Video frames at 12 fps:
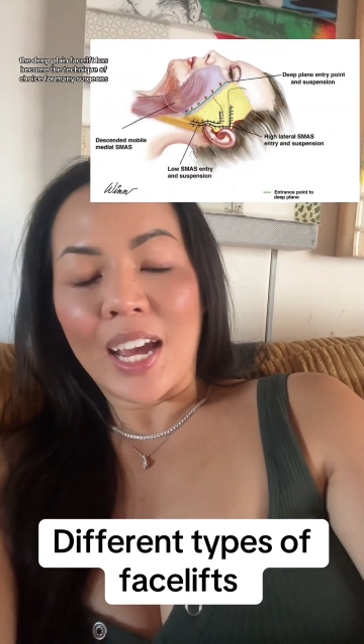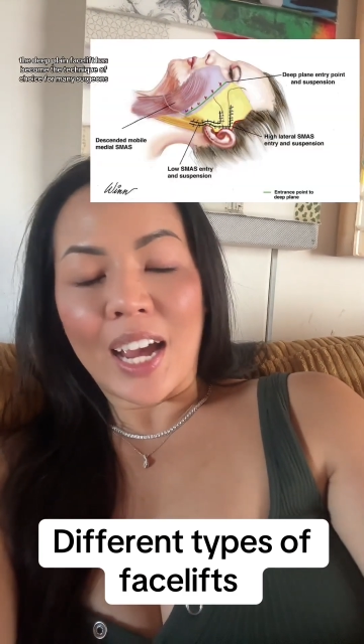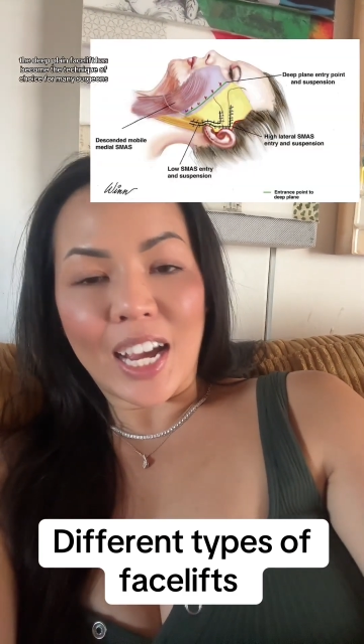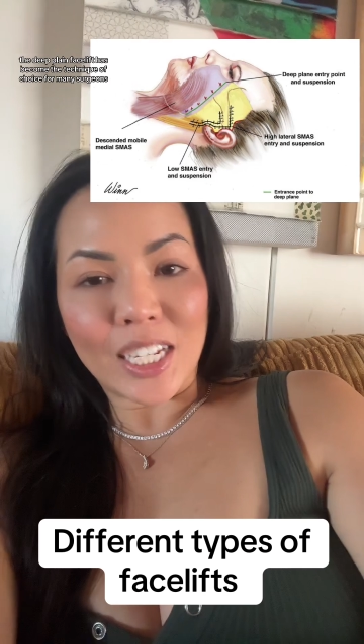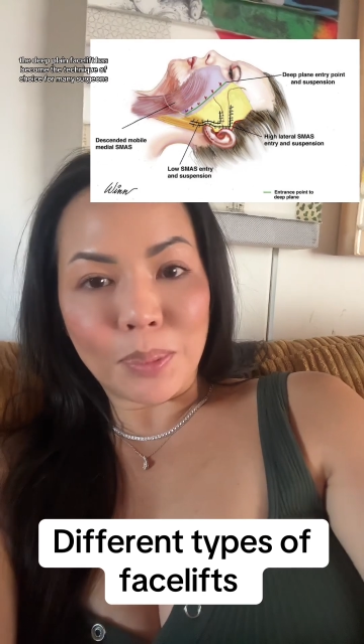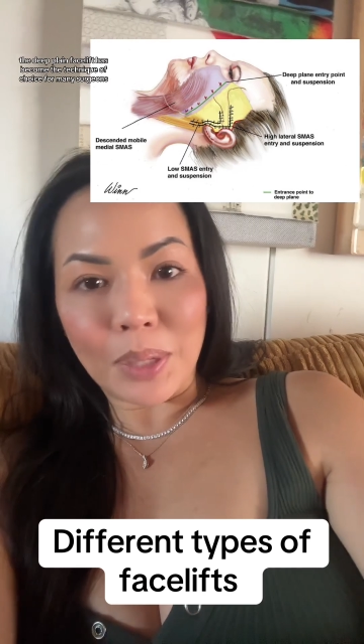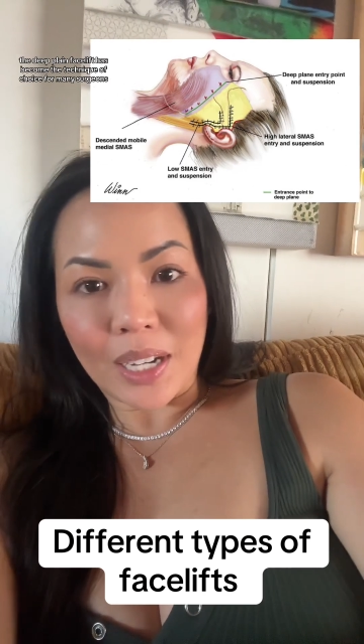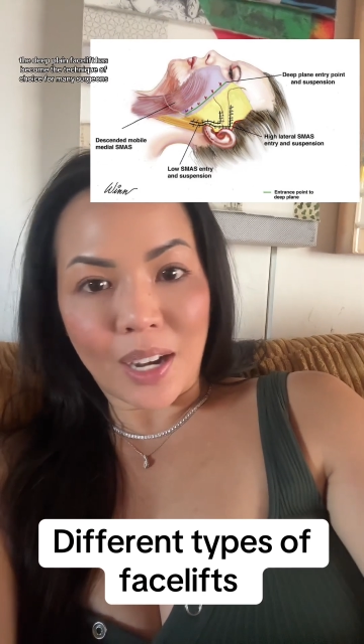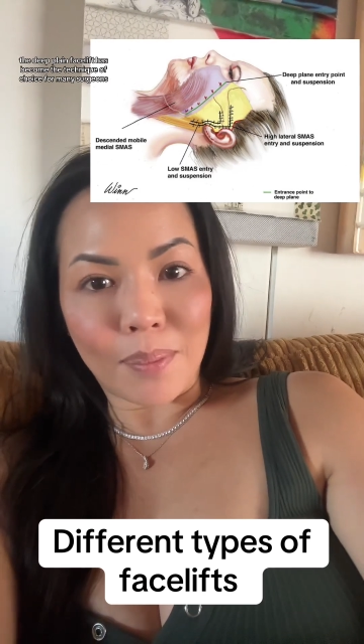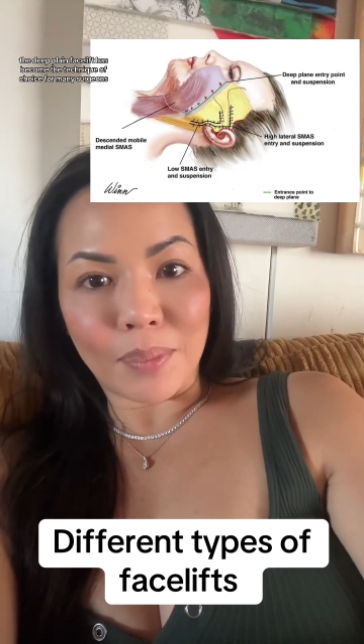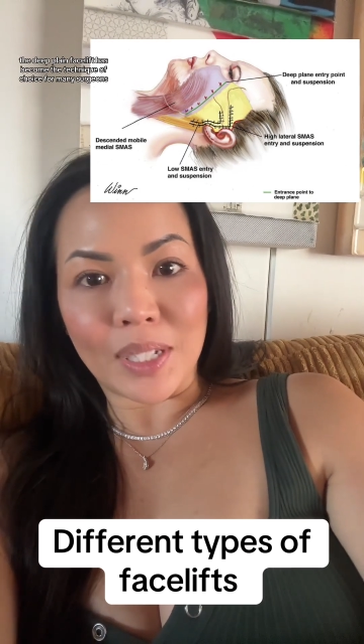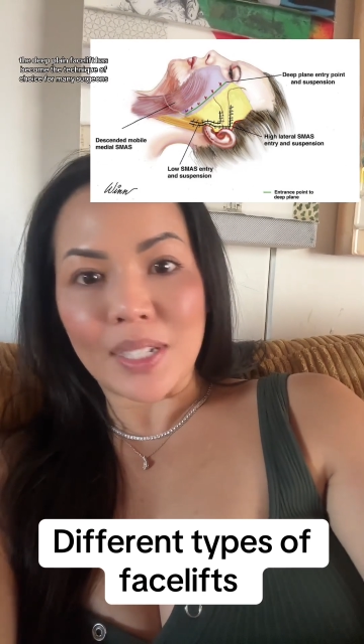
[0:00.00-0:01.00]
has
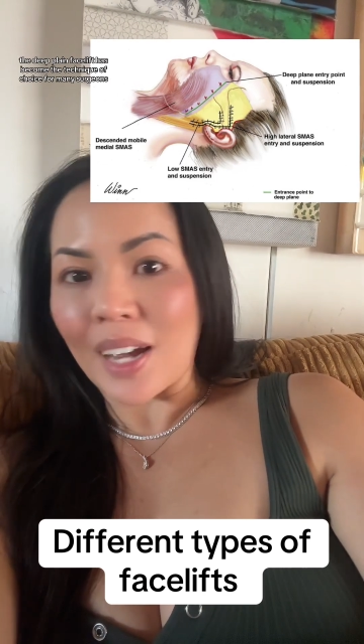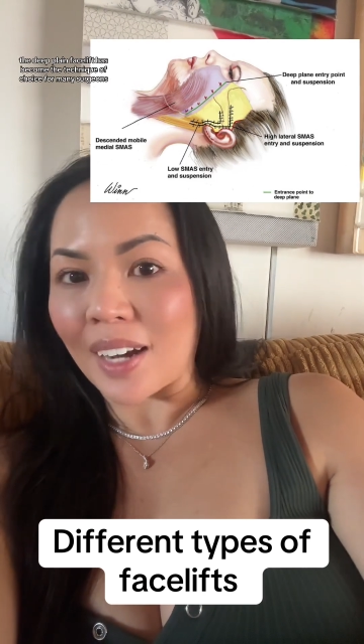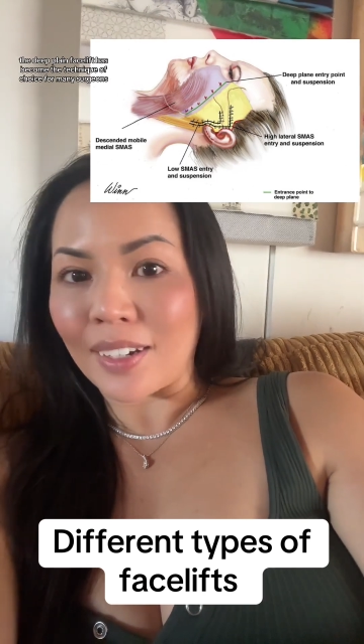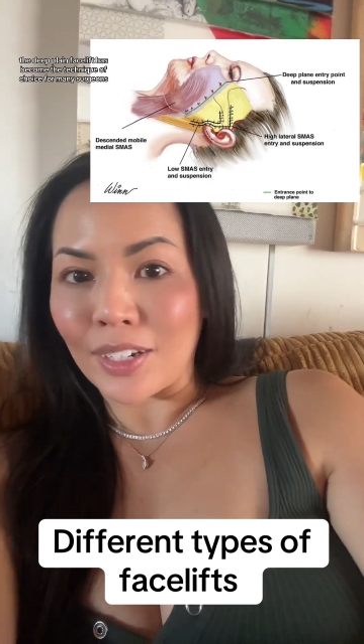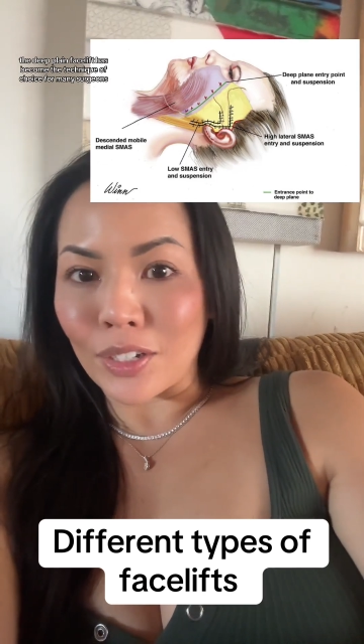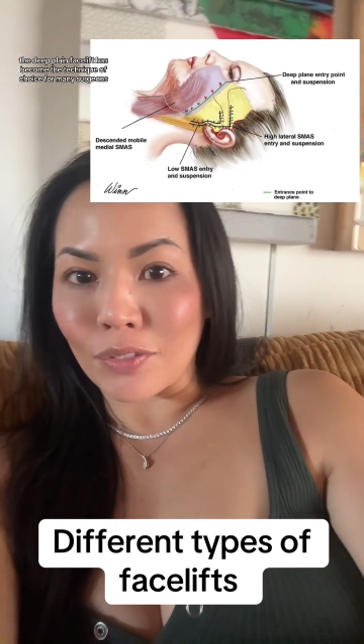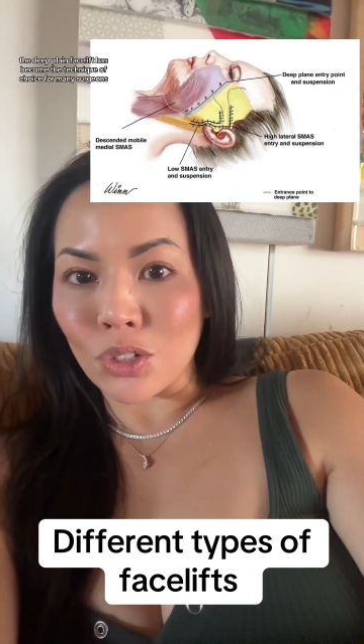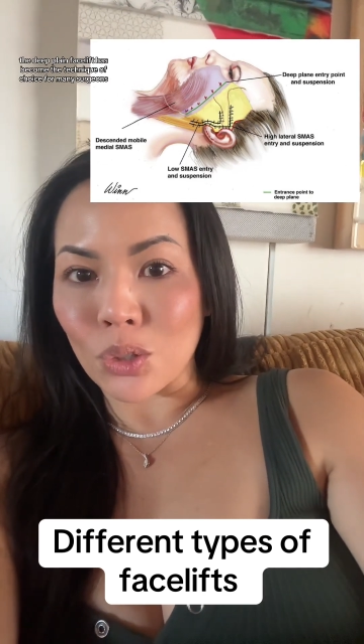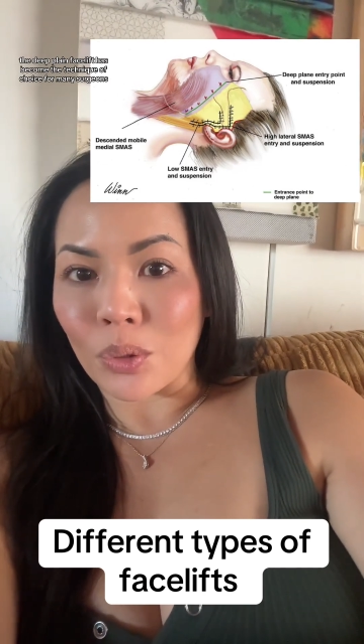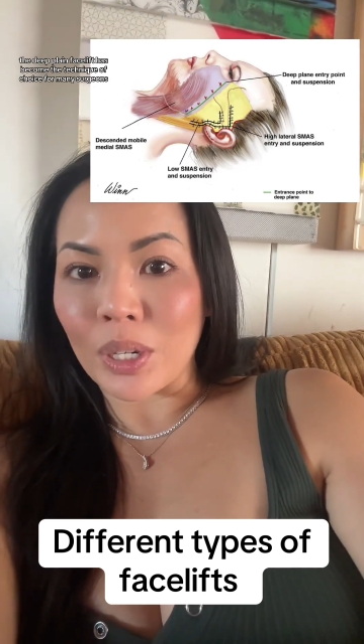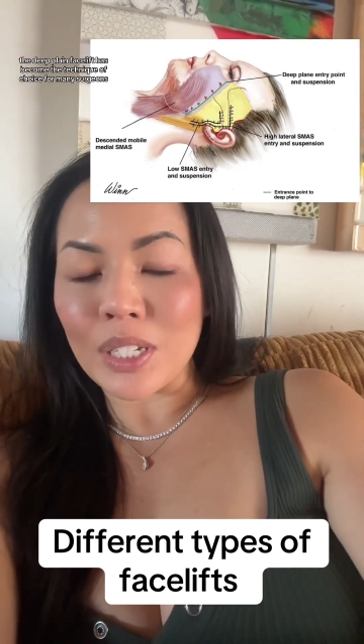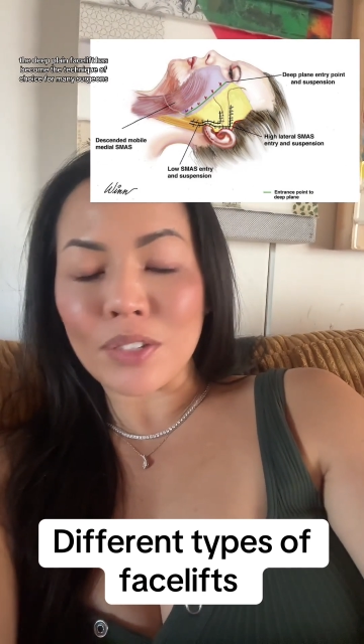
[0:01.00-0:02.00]
become the technique of
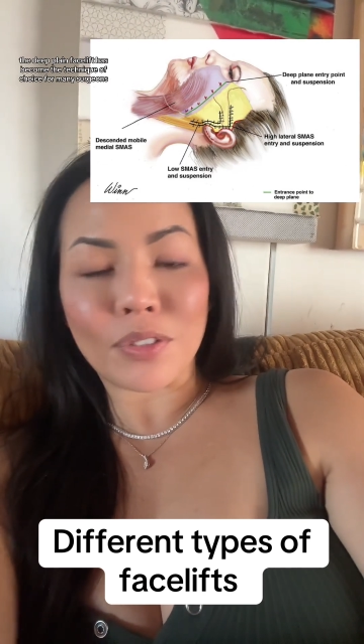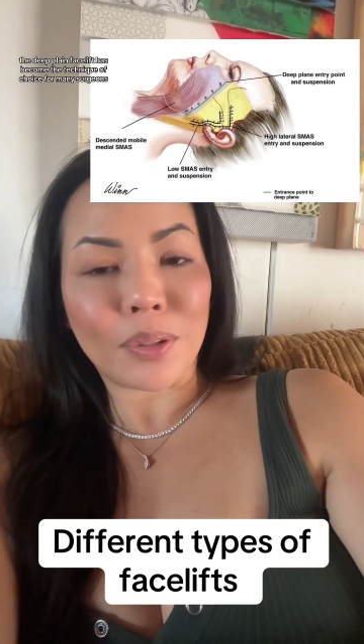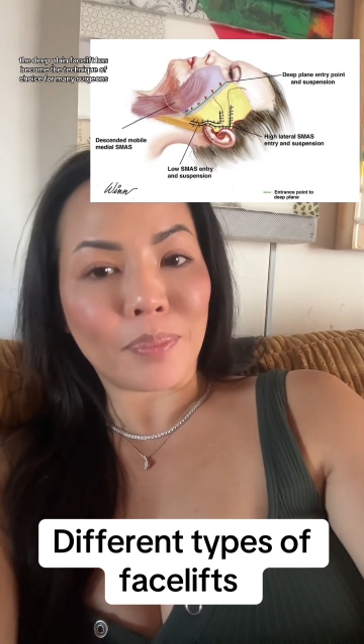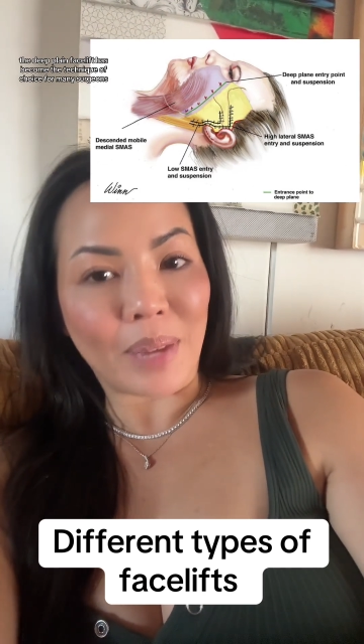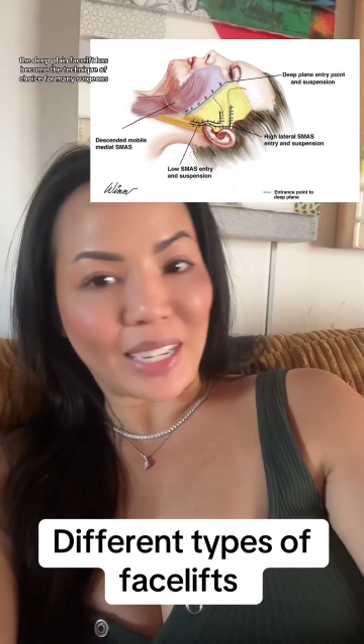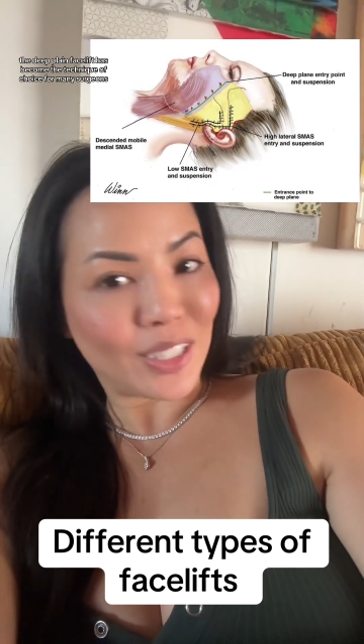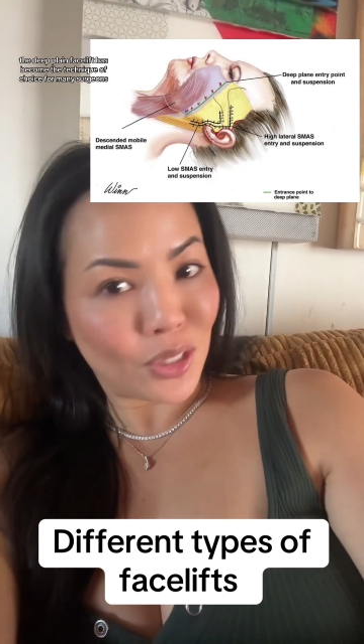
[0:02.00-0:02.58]
choice for many